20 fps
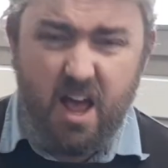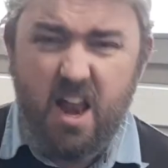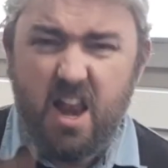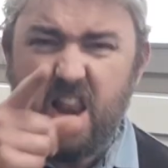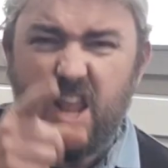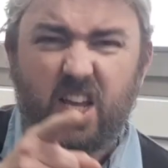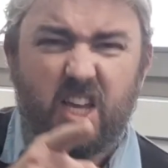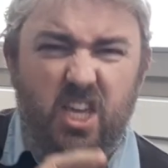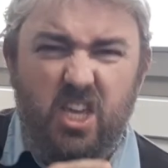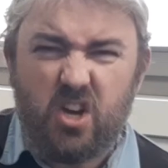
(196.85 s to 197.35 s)

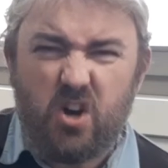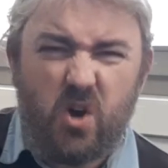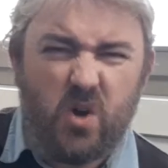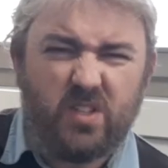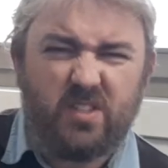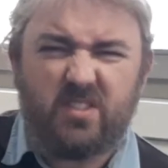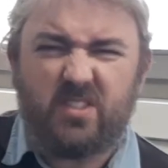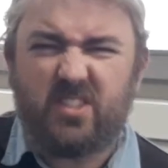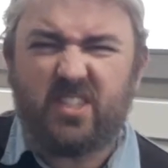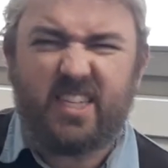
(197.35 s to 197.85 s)
"Look at your
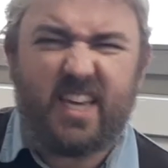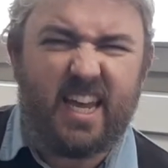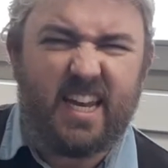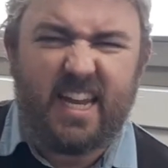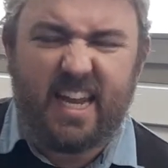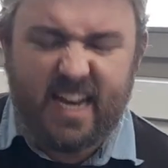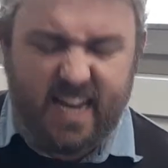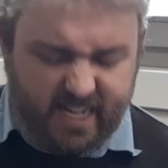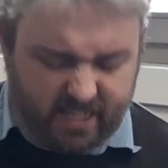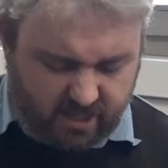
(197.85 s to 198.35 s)
skinny
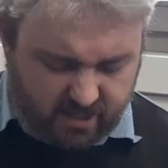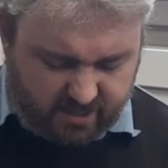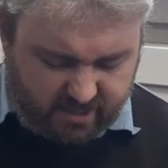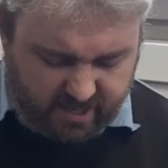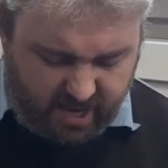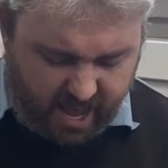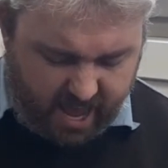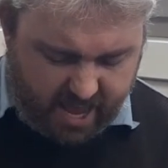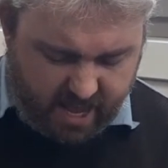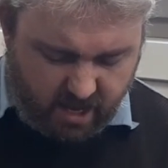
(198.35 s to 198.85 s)
little
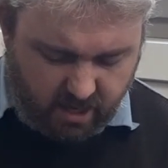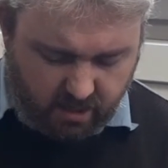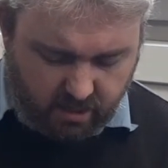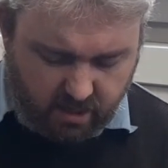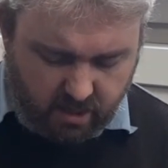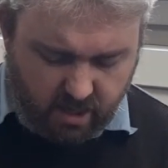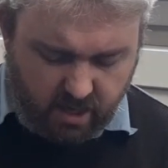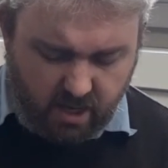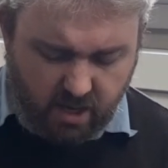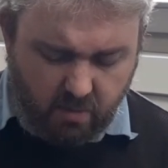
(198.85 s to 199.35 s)
tail.
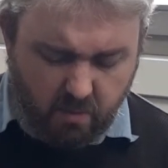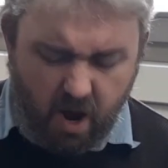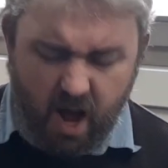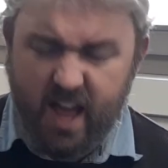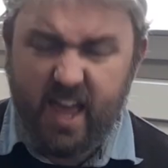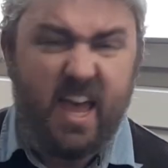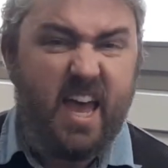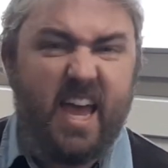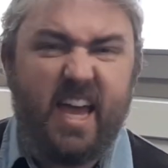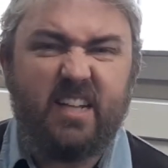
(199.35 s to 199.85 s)

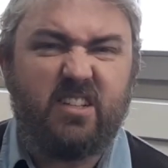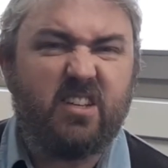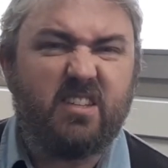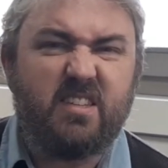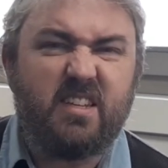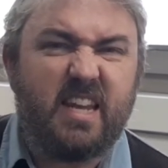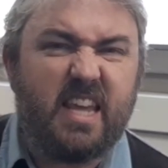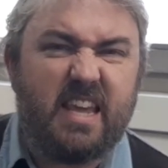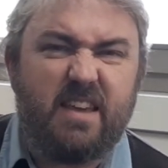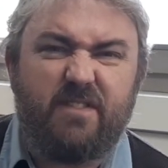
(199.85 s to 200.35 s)
Why, it
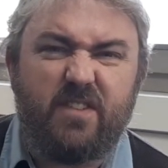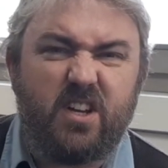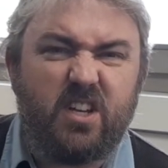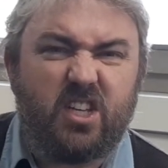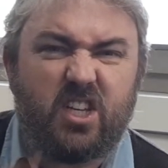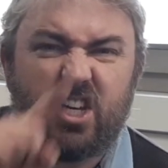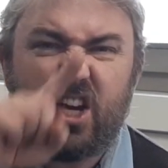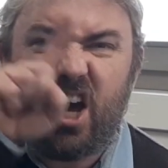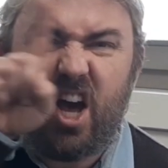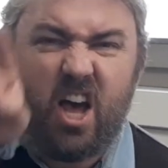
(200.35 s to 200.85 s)
doesn't even
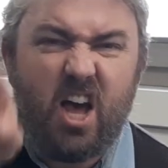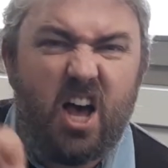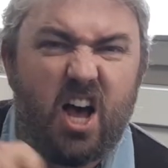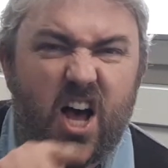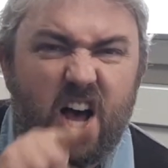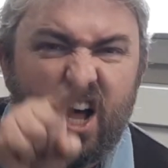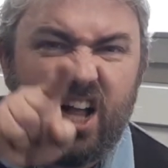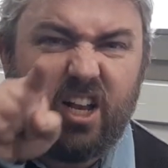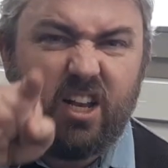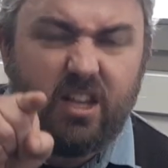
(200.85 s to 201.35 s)

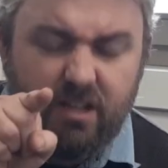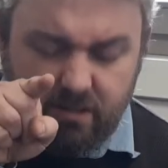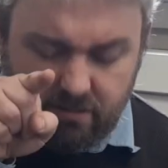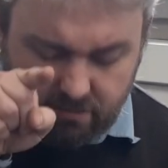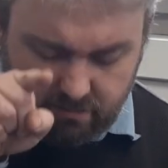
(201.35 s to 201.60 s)
curl."